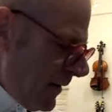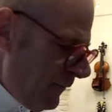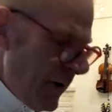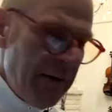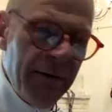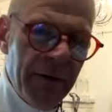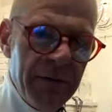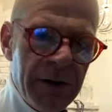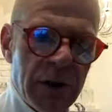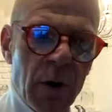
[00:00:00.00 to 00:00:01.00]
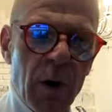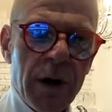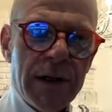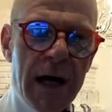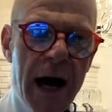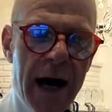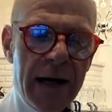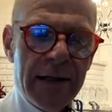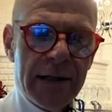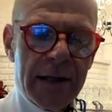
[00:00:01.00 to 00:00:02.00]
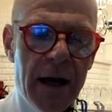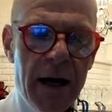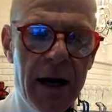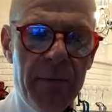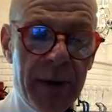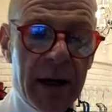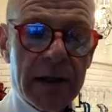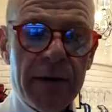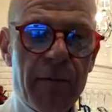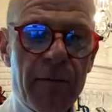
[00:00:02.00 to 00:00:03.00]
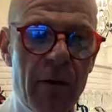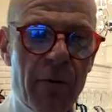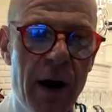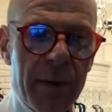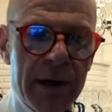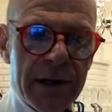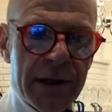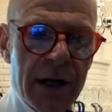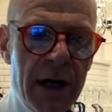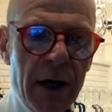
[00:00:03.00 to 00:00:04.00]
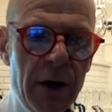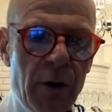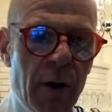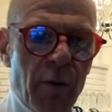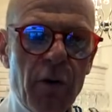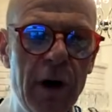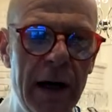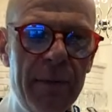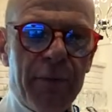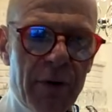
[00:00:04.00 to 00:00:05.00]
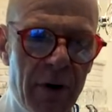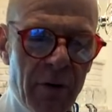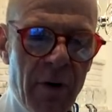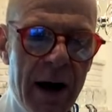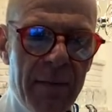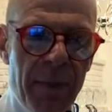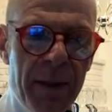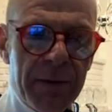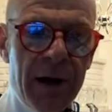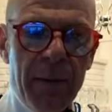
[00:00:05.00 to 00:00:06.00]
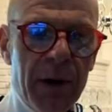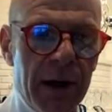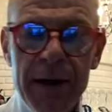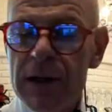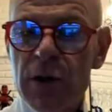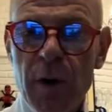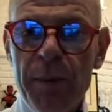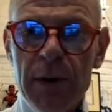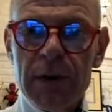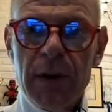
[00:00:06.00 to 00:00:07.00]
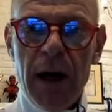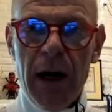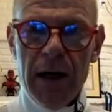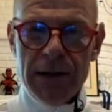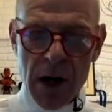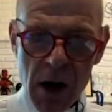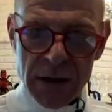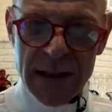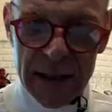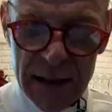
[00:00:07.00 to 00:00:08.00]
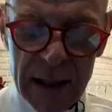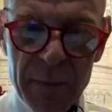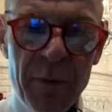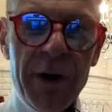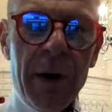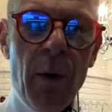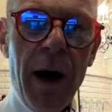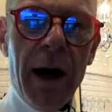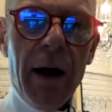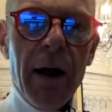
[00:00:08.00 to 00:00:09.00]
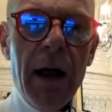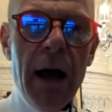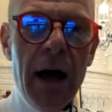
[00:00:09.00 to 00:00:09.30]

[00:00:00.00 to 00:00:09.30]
very, very short. And because of the round robins, you can really program the double and the triple tongue technique pretty well